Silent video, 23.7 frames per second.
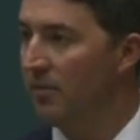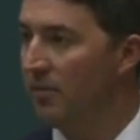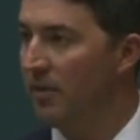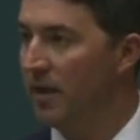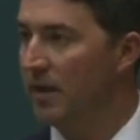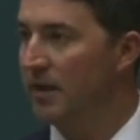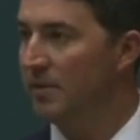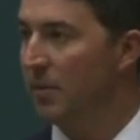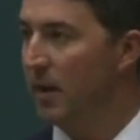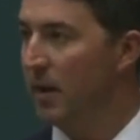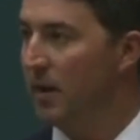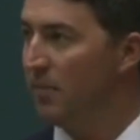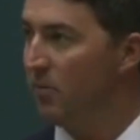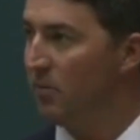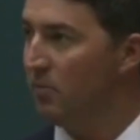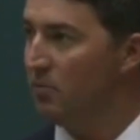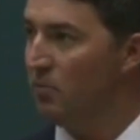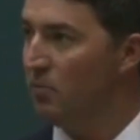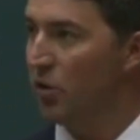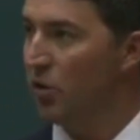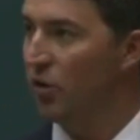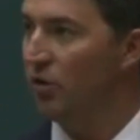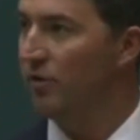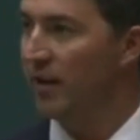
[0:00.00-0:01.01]
is people
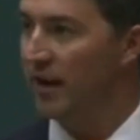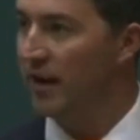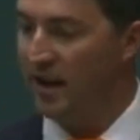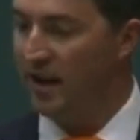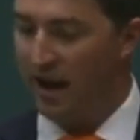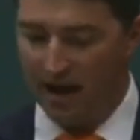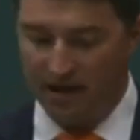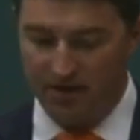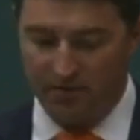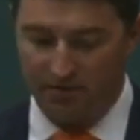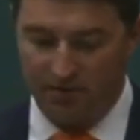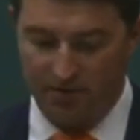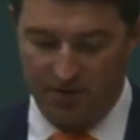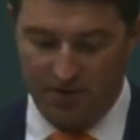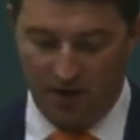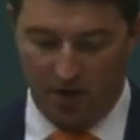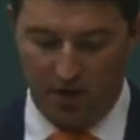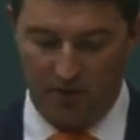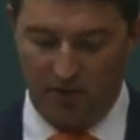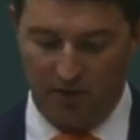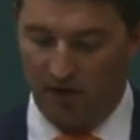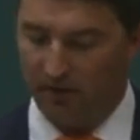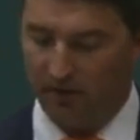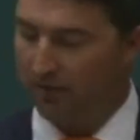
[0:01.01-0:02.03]
moving as a
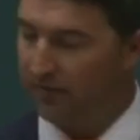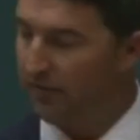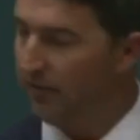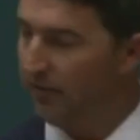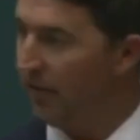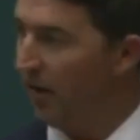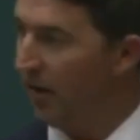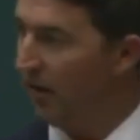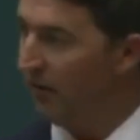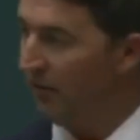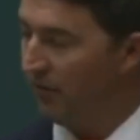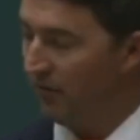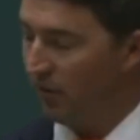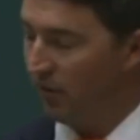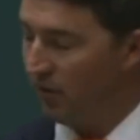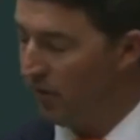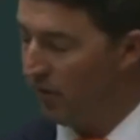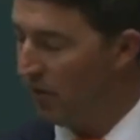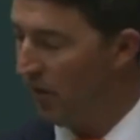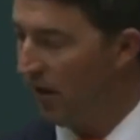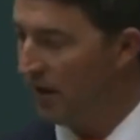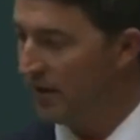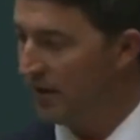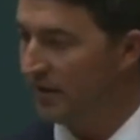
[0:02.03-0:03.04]
result of floor
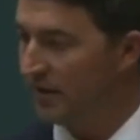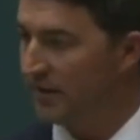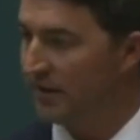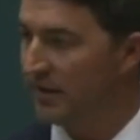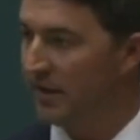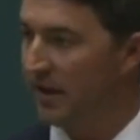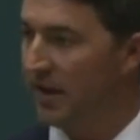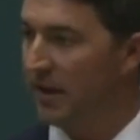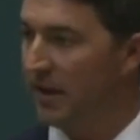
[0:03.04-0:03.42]
prices